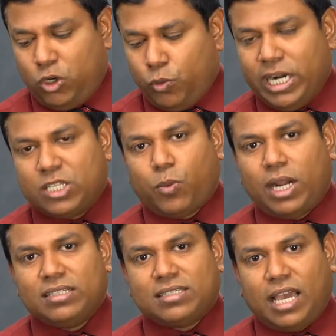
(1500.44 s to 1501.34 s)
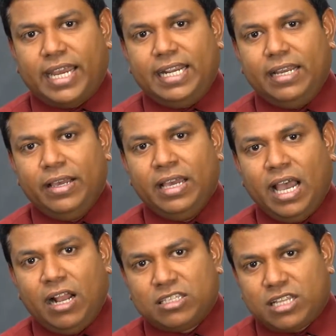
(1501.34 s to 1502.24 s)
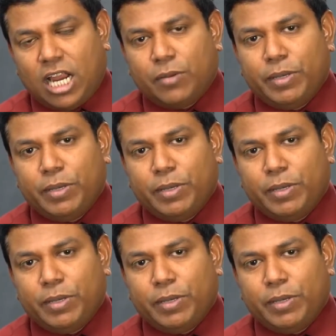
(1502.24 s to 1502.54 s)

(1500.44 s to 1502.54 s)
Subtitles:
towards one side, I will start